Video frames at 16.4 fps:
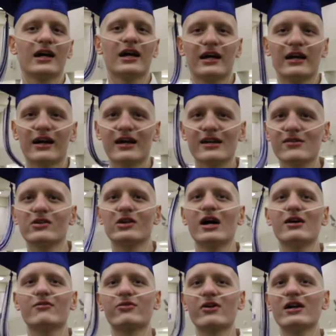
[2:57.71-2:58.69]
And I even
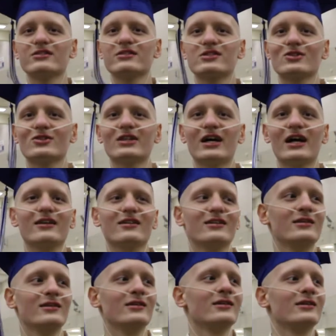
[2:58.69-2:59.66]
got friends here that,
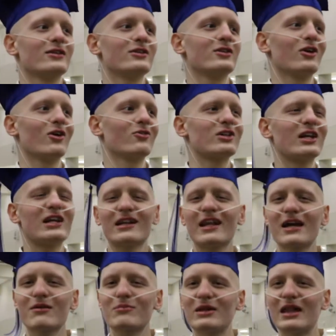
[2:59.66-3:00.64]
you know, didn't
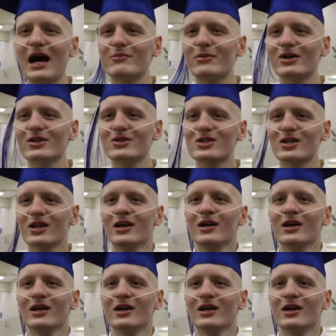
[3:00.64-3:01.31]
like me that much